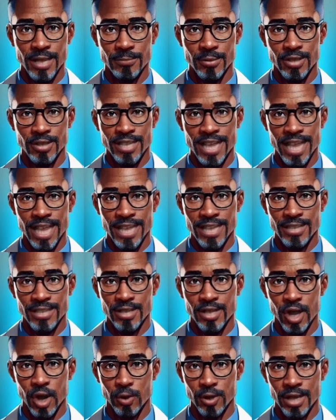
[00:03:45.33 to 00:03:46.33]
Slide
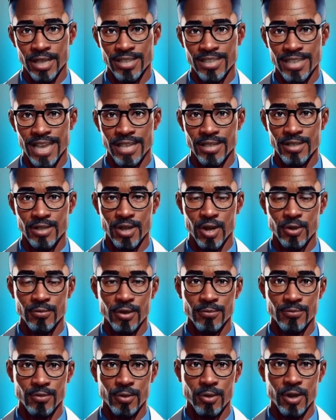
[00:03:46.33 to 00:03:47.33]
number 10, Coding
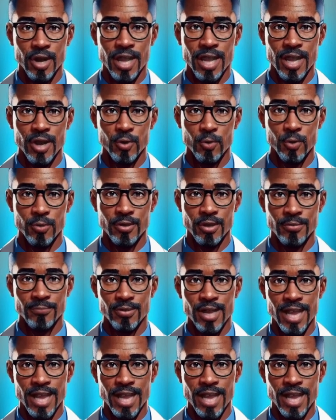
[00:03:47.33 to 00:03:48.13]
Standards Overview.